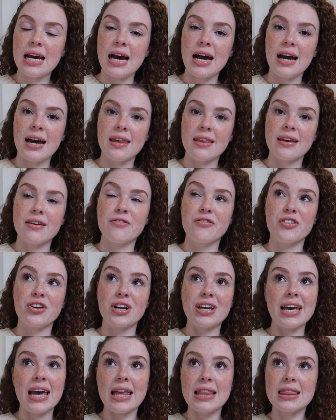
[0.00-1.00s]
I
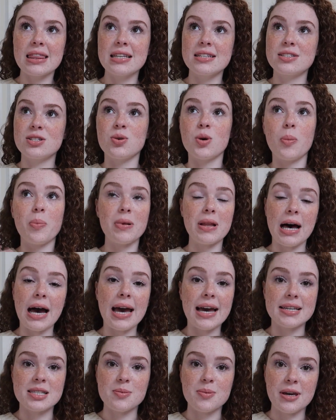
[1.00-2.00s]
forget to
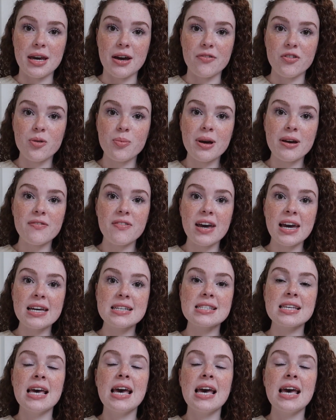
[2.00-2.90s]
apply SPF on my face,